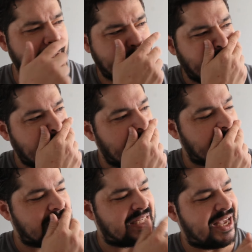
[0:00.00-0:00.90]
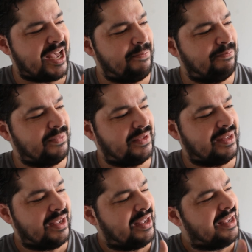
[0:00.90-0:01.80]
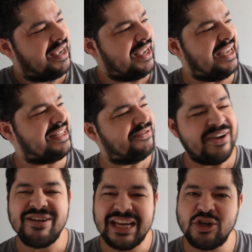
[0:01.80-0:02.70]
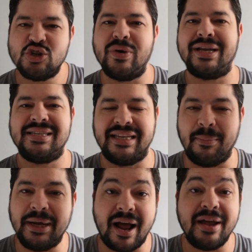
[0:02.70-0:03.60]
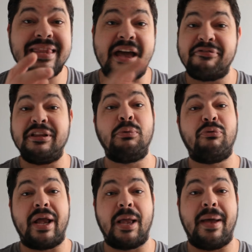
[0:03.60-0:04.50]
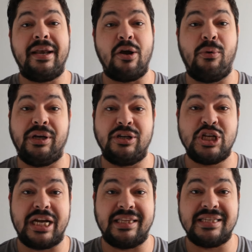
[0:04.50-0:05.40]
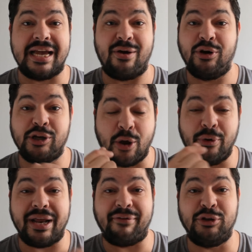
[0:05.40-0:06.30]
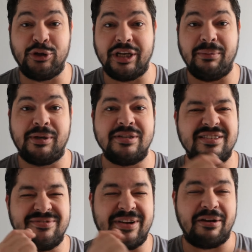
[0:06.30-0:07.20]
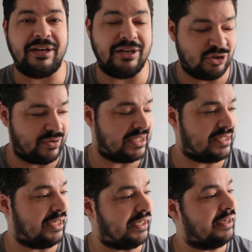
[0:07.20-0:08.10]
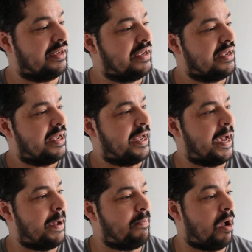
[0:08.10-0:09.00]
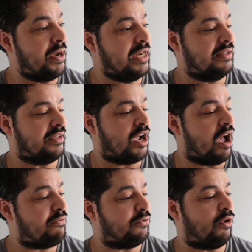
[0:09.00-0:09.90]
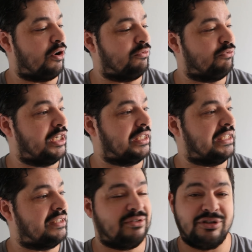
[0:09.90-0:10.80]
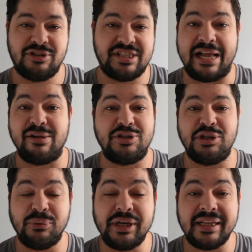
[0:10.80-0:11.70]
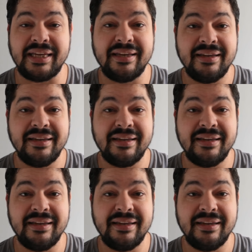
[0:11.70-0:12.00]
it's a very interesting. I mean, I definitely would recommend going to check this out and going to have a look at it, because it's very interesting. I mean, the cover art really sells you, really.